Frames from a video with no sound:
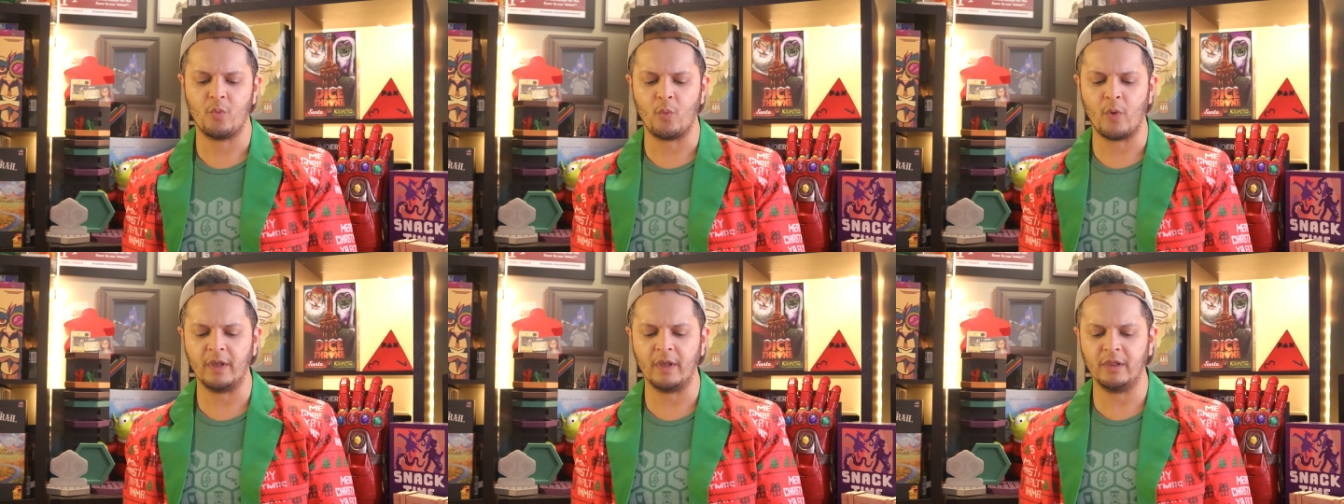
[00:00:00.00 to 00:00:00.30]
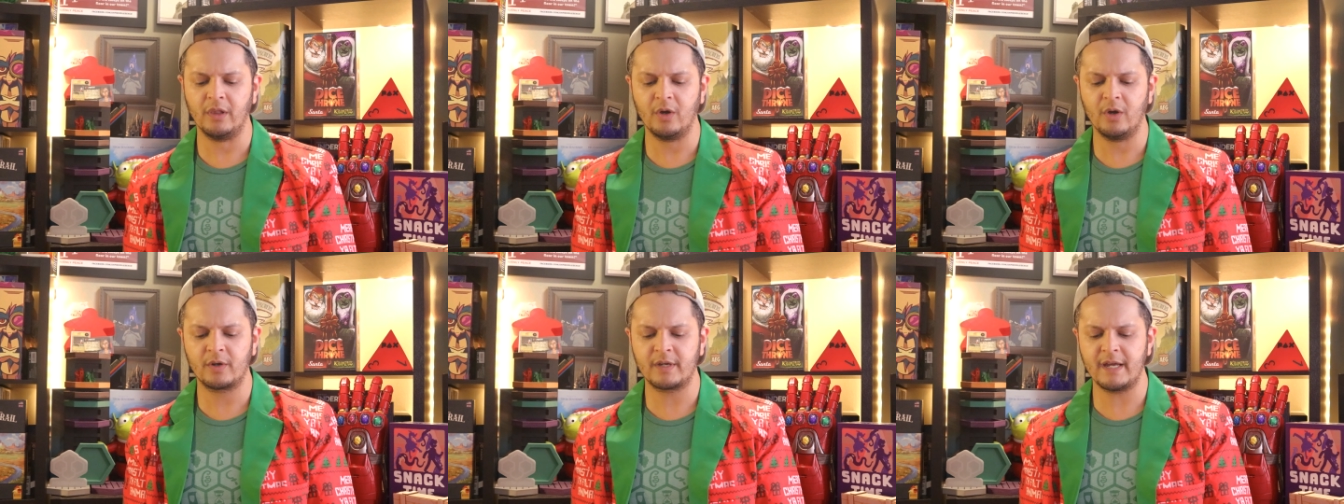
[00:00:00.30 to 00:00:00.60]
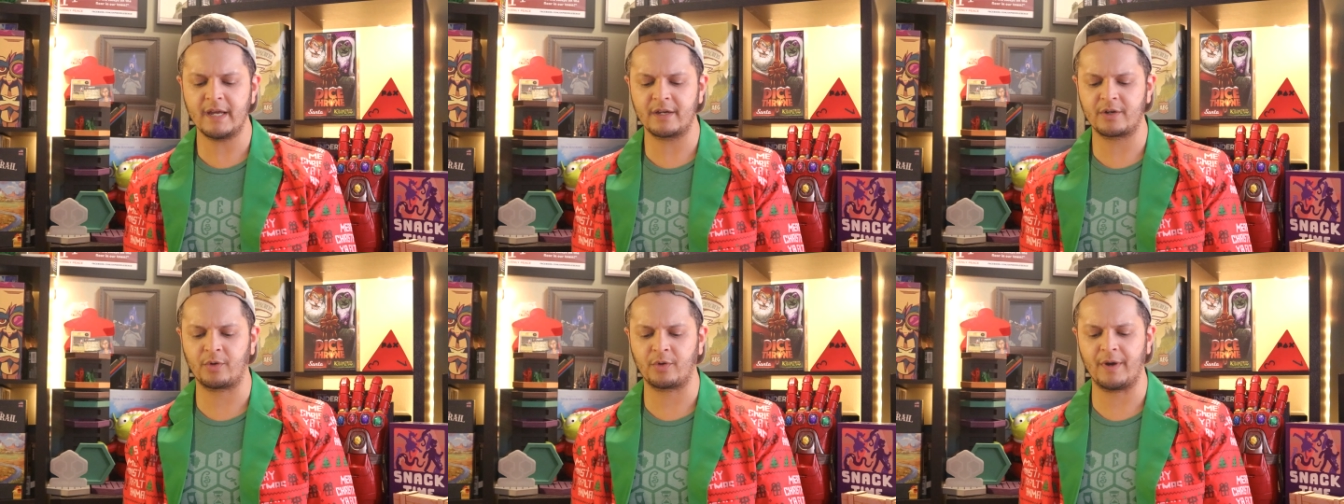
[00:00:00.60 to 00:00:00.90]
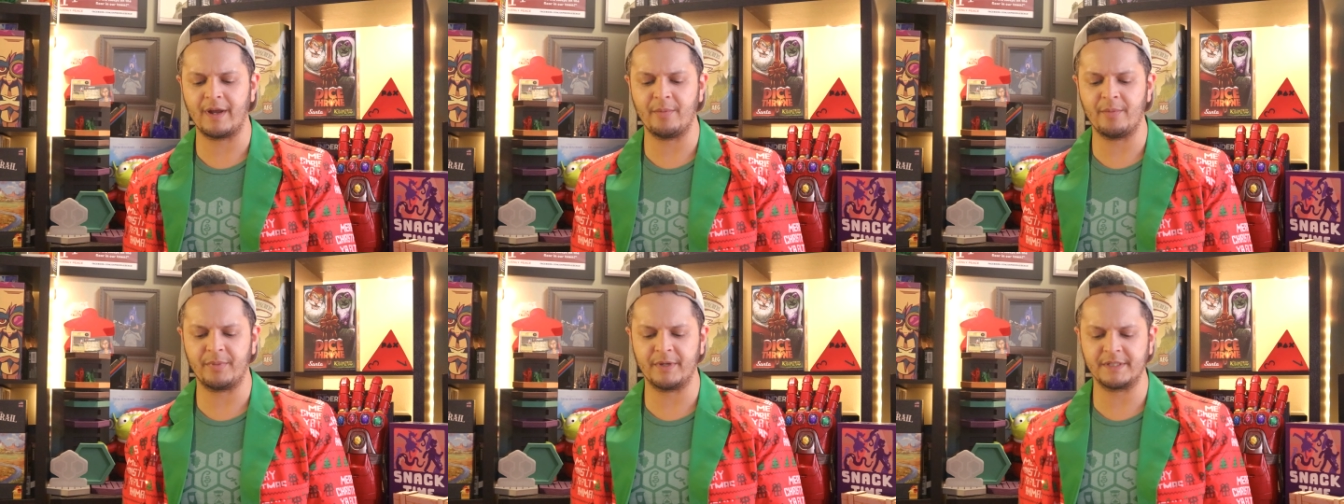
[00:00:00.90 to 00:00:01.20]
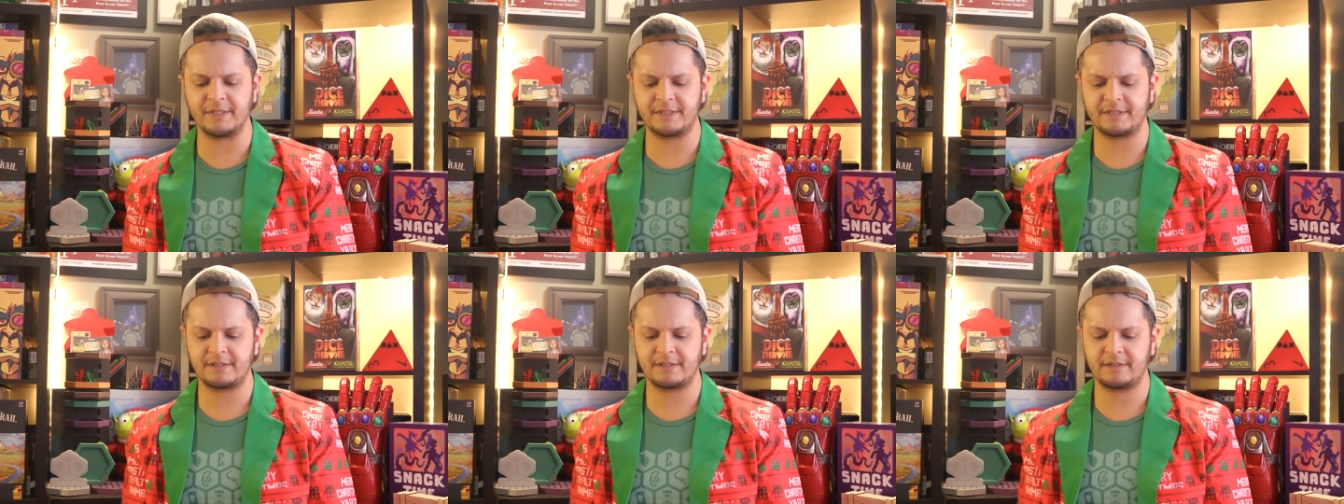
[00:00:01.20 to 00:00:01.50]
One look at
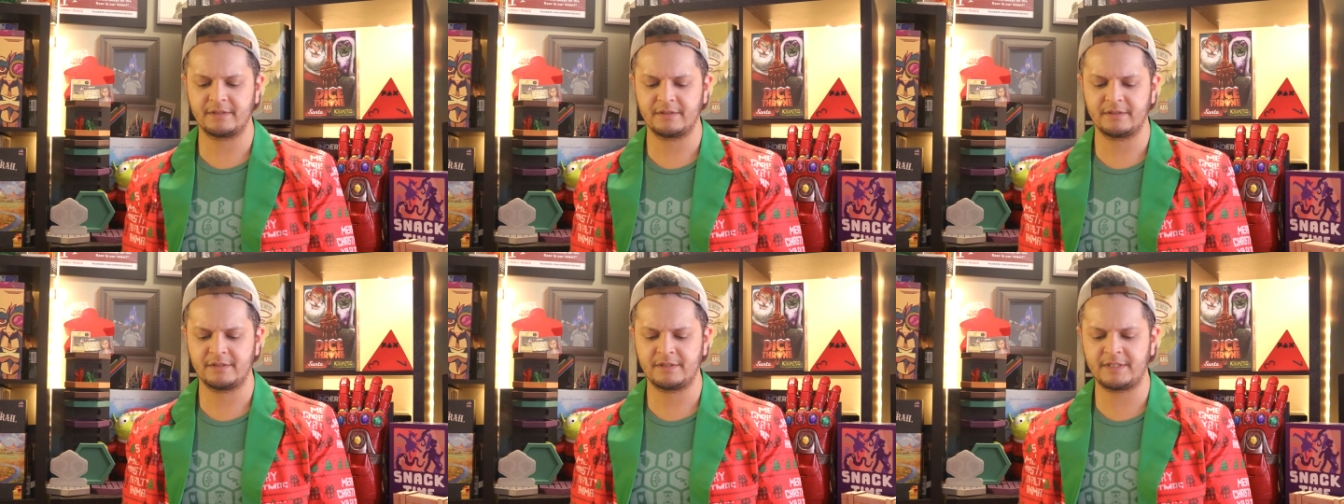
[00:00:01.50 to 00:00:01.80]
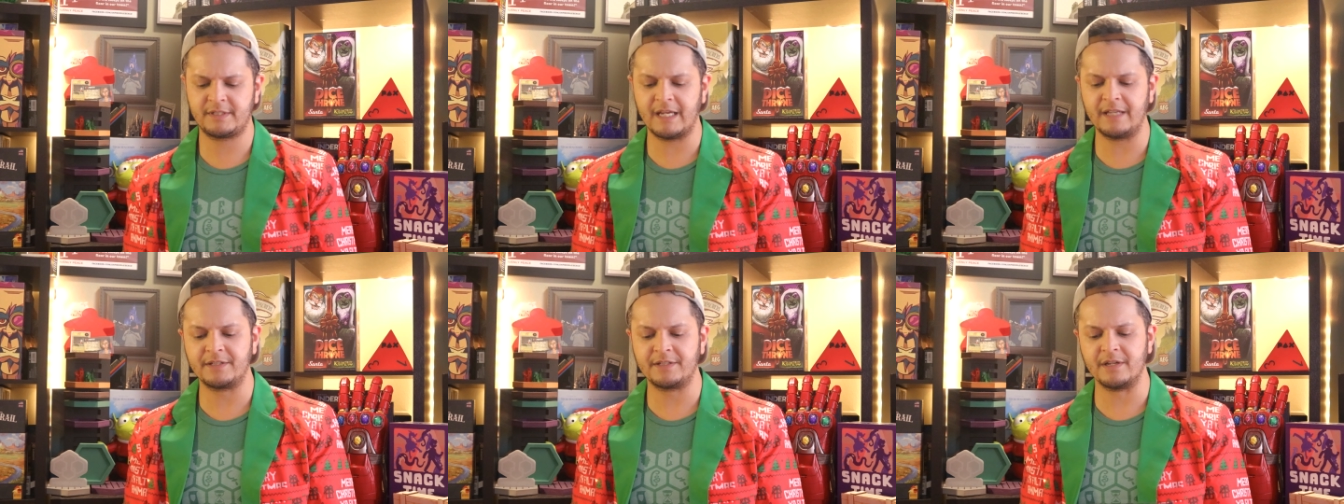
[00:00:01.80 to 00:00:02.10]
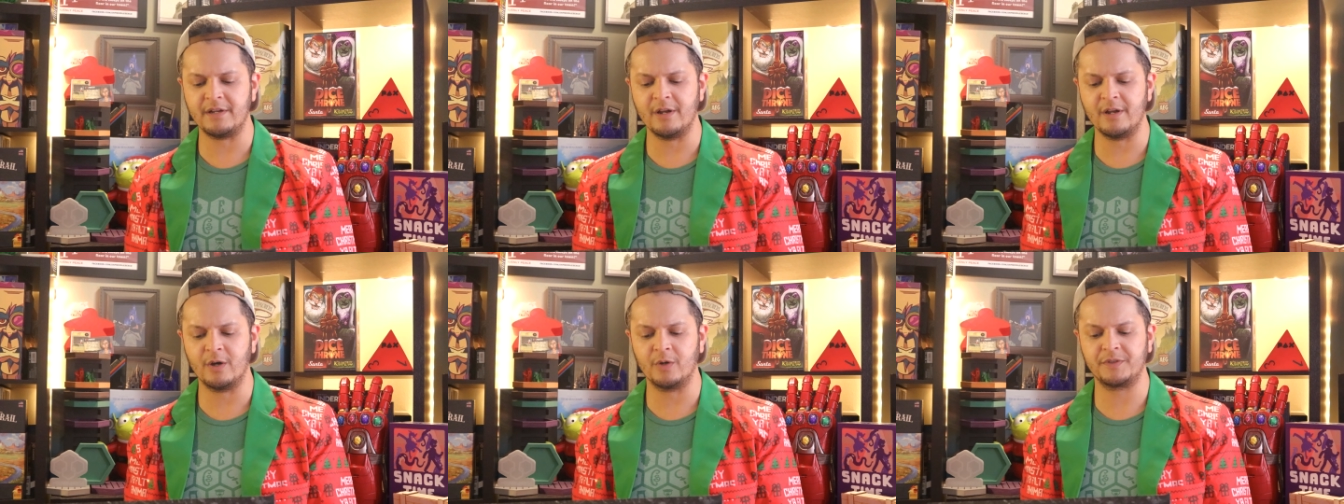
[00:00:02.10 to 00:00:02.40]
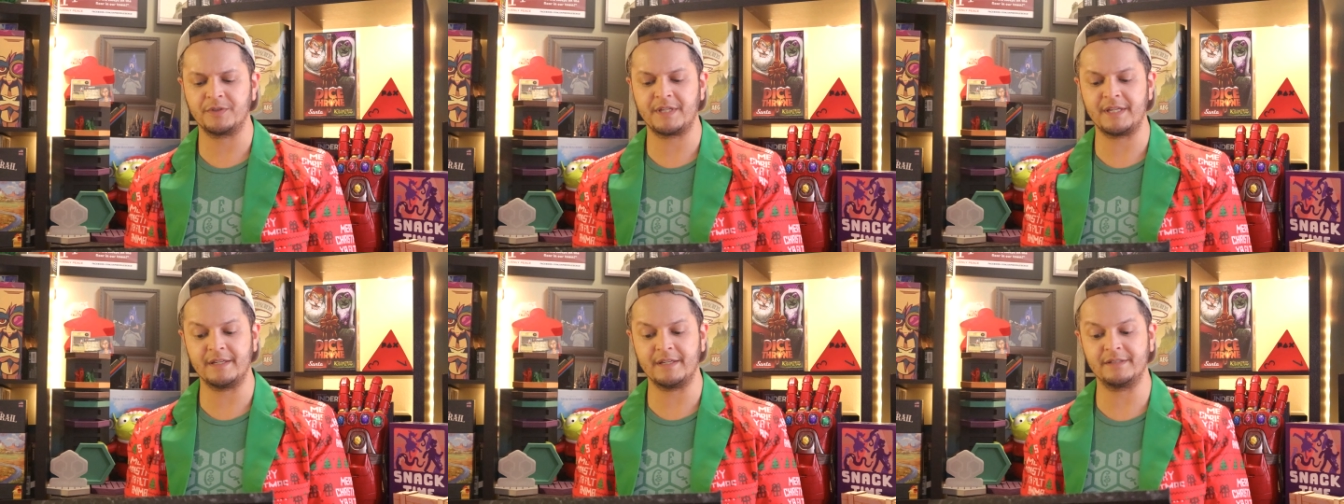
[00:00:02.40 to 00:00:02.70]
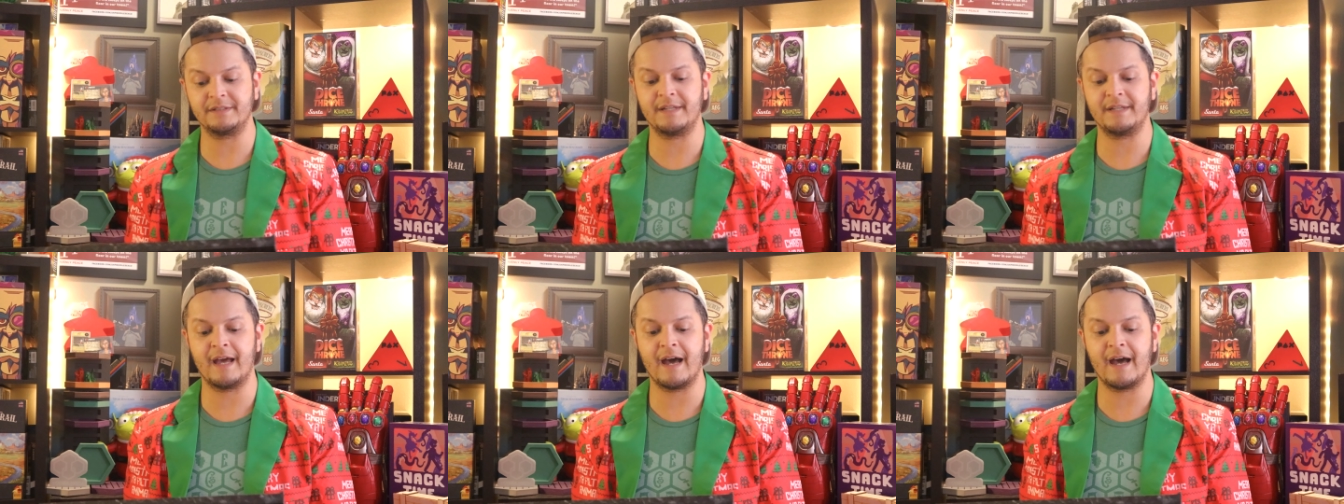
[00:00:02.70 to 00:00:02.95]
Krampus, Santa knows he is